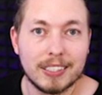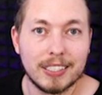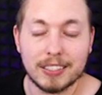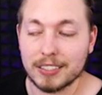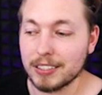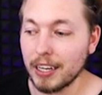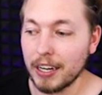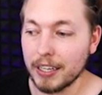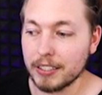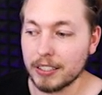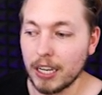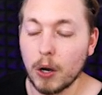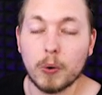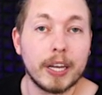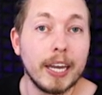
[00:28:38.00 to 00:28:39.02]
inside
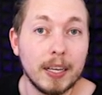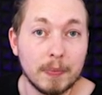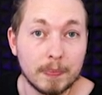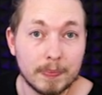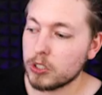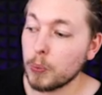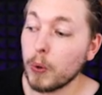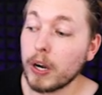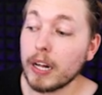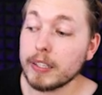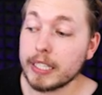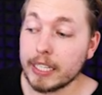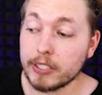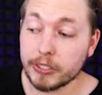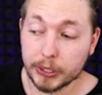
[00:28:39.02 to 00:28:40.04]
our game. So what
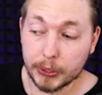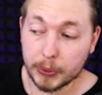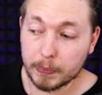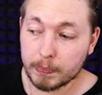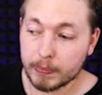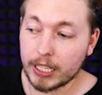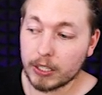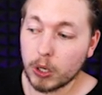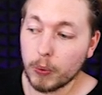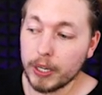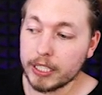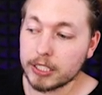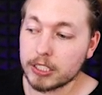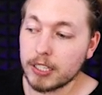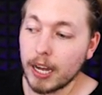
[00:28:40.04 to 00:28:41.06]
I'll then do is I'll go
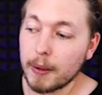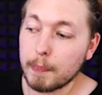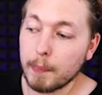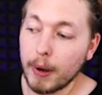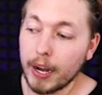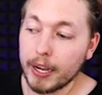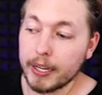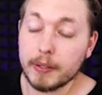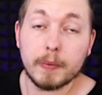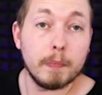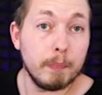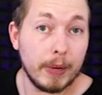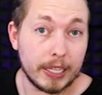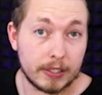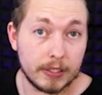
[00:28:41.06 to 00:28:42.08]
inside my
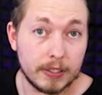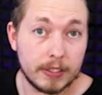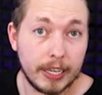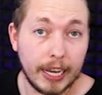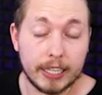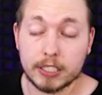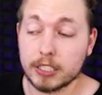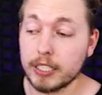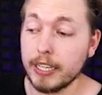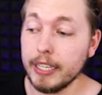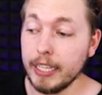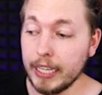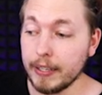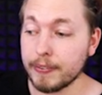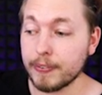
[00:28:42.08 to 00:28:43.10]
method and
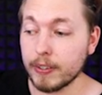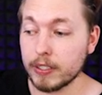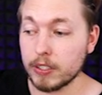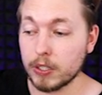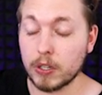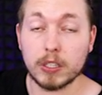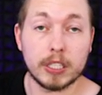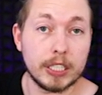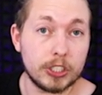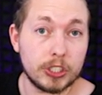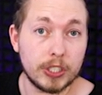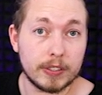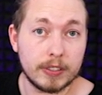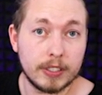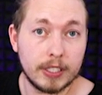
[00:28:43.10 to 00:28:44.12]
say if the
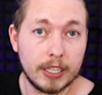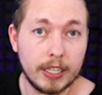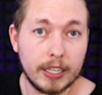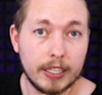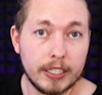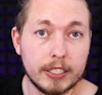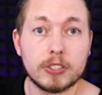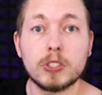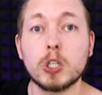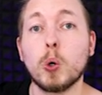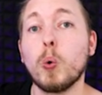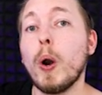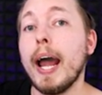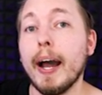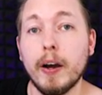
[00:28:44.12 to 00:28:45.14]
collision is the
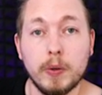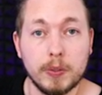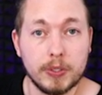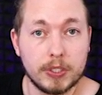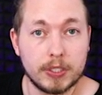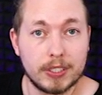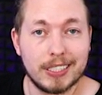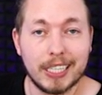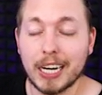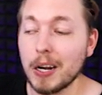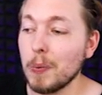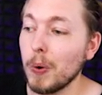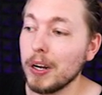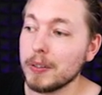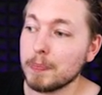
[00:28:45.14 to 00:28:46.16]
ground, then
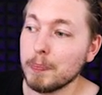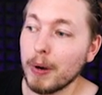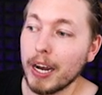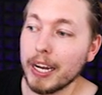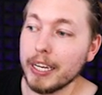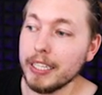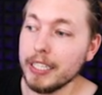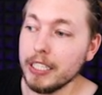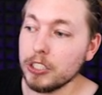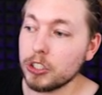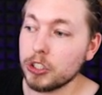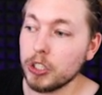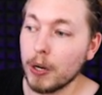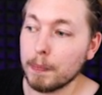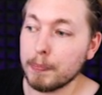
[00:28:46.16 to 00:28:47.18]
I want my
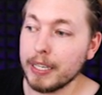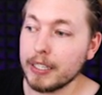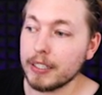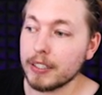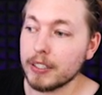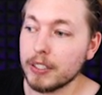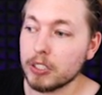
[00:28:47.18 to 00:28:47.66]
is jumping